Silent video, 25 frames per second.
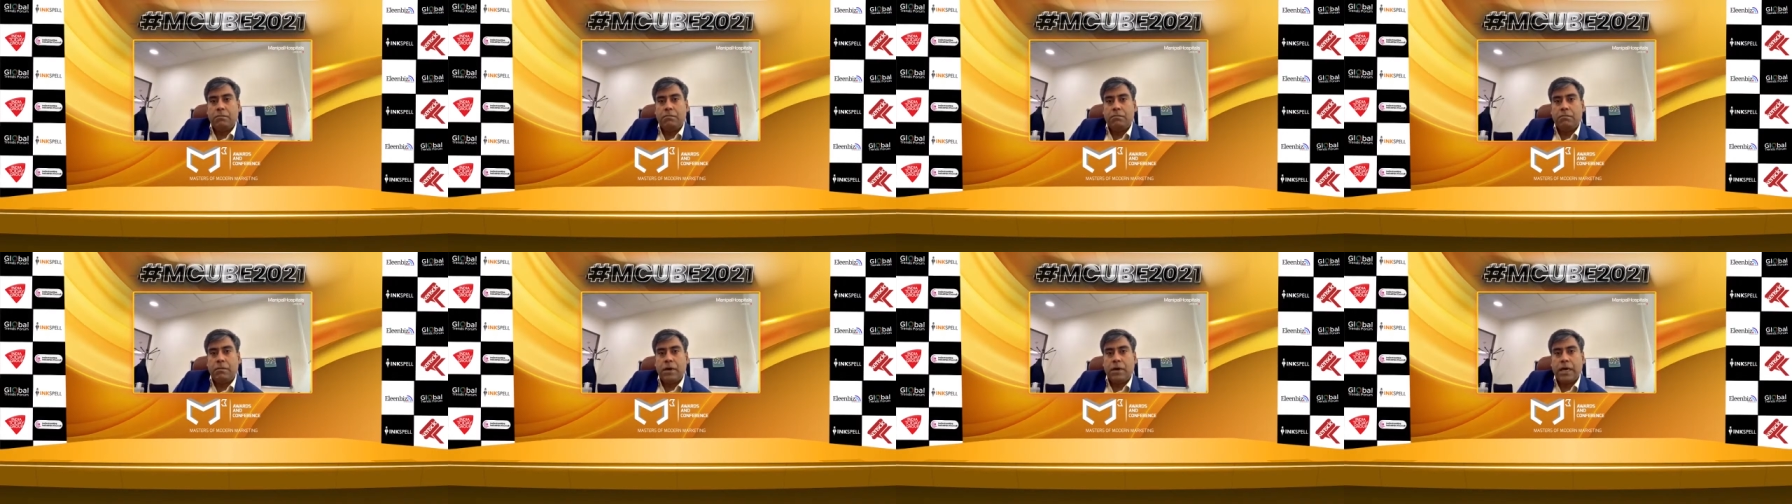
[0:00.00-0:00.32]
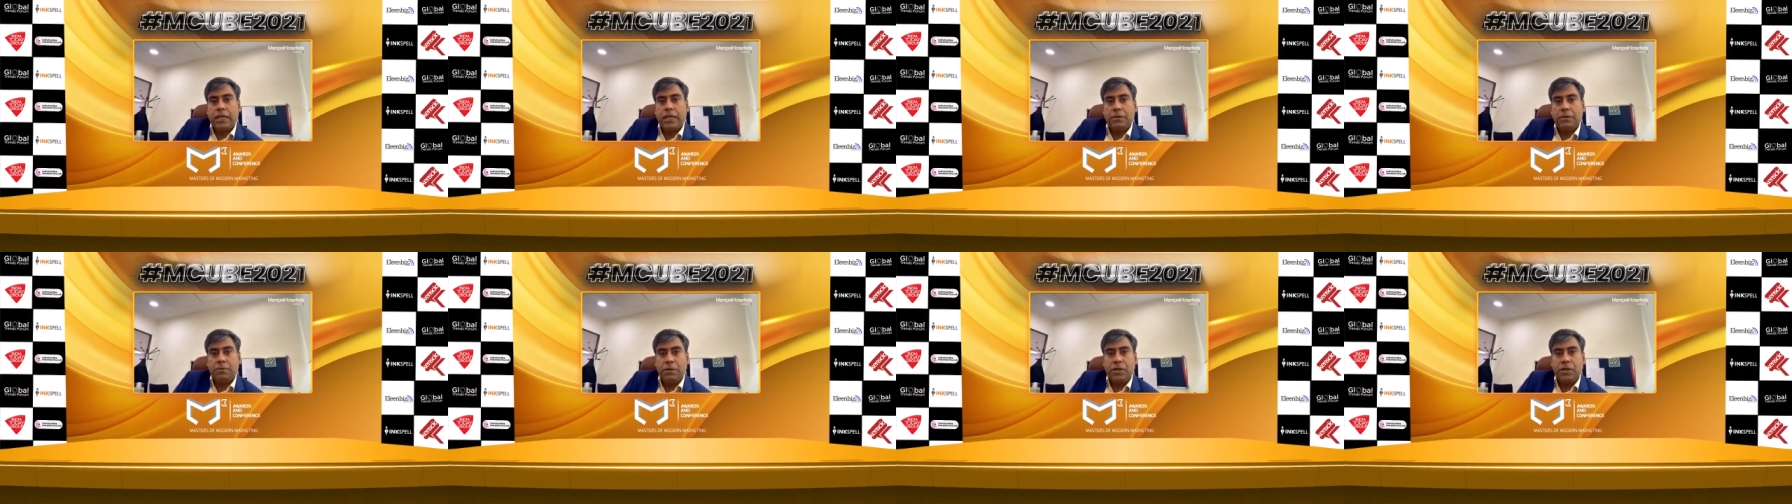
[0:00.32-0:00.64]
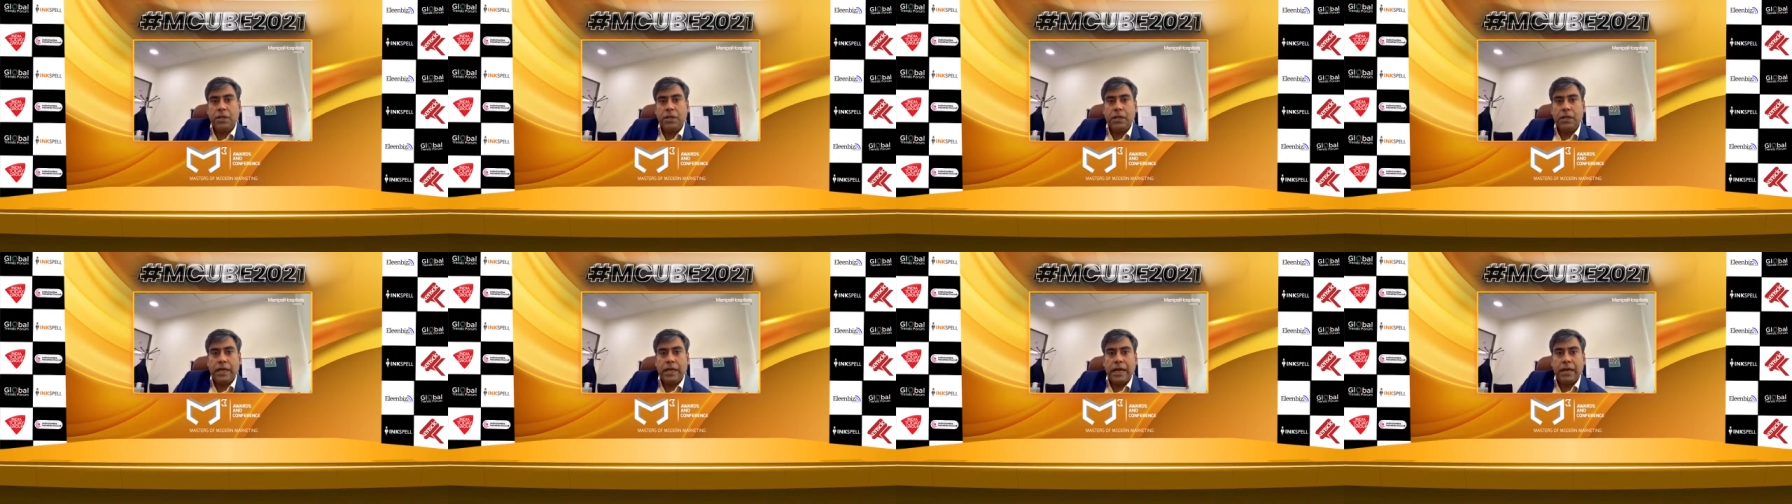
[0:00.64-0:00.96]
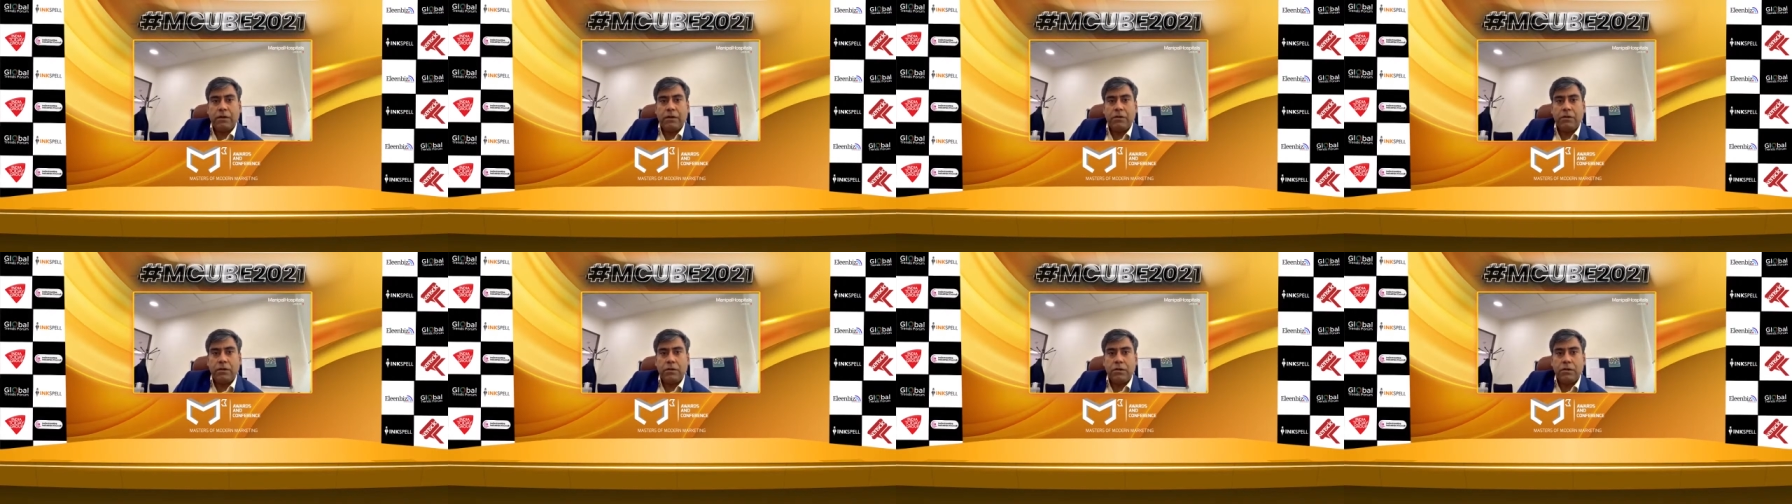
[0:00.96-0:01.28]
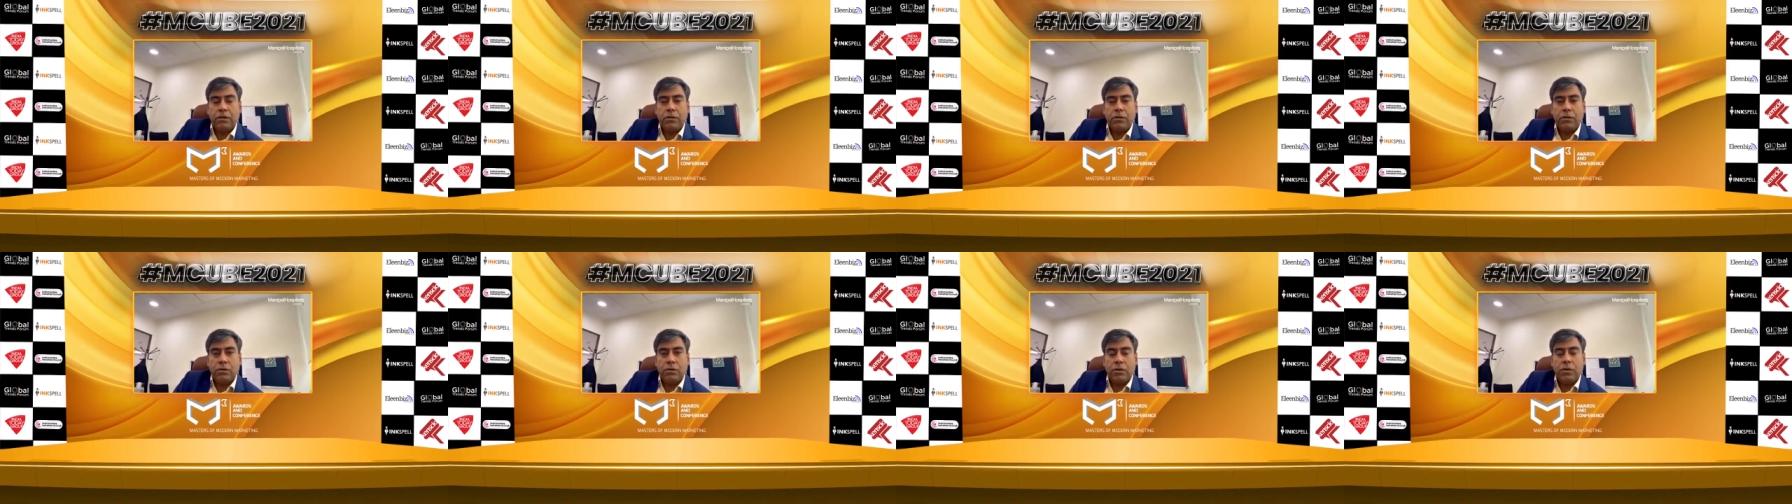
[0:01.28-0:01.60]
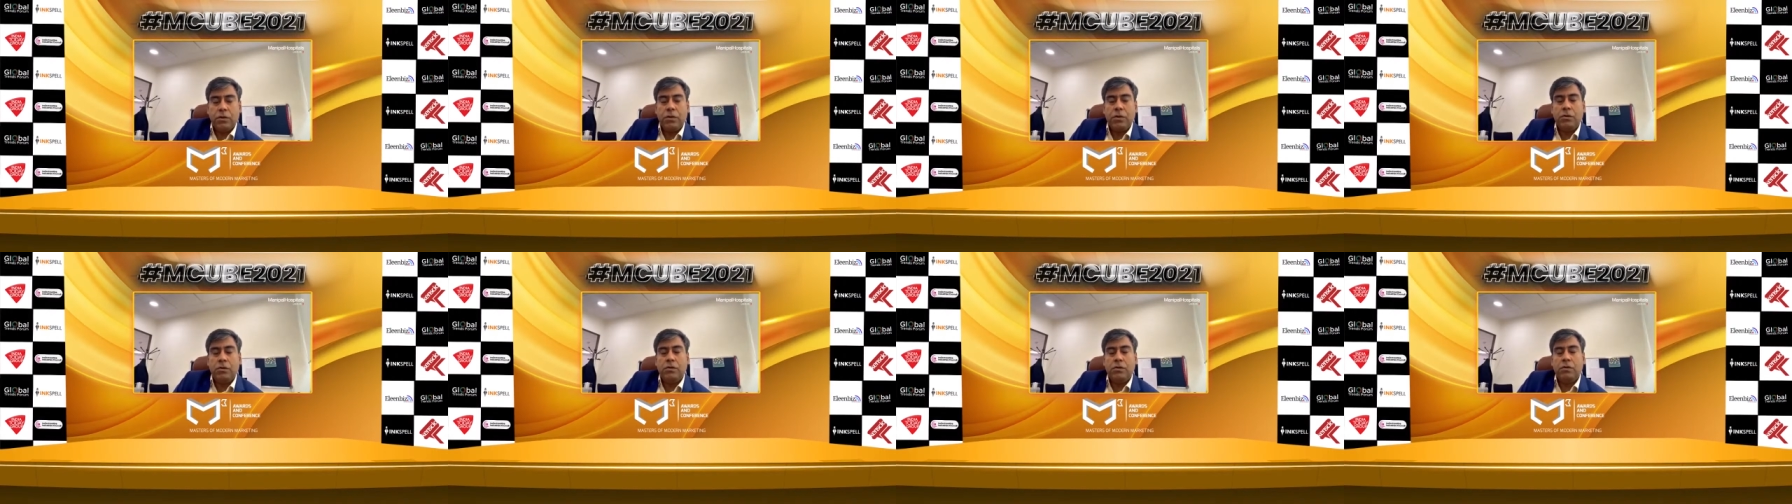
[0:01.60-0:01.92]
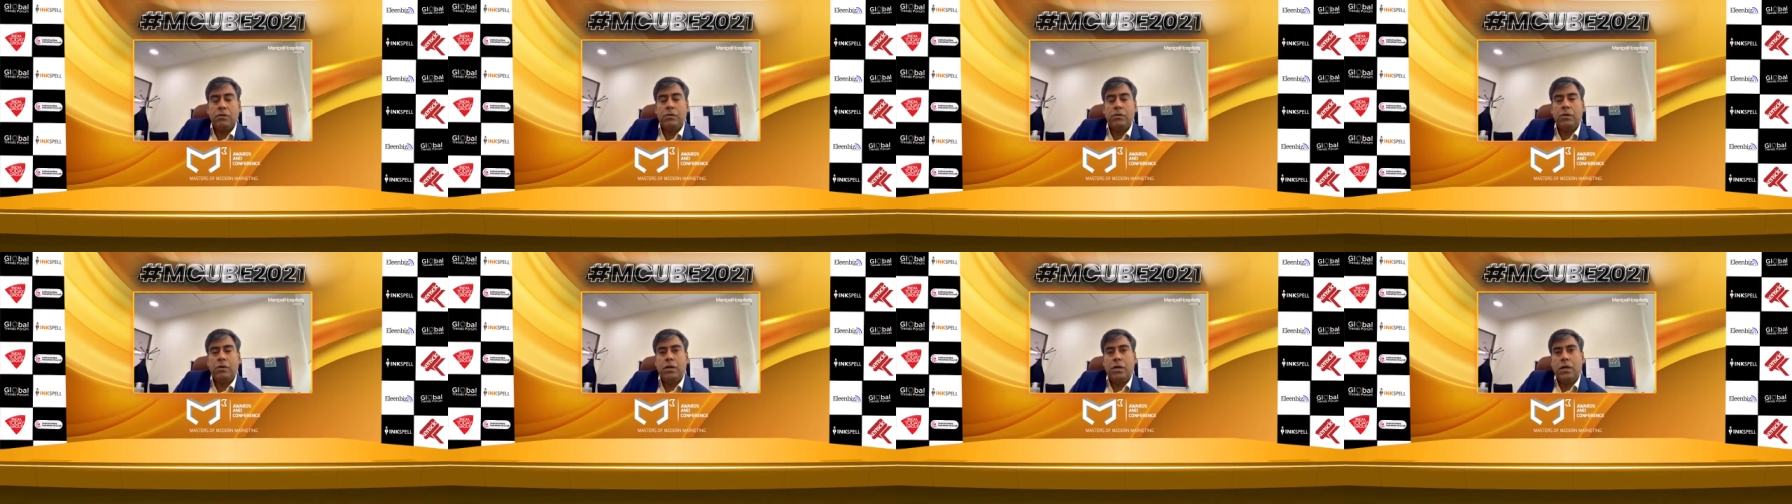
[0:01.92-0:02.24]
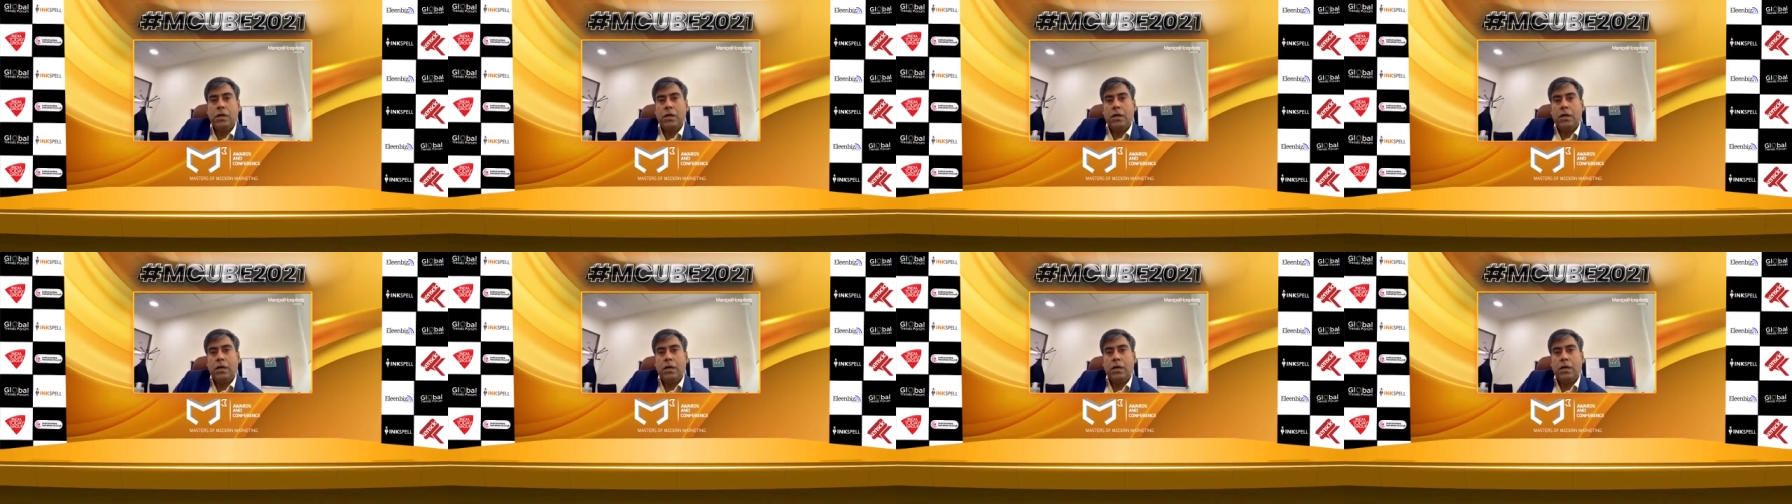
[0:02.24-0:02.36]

my special thank also goes to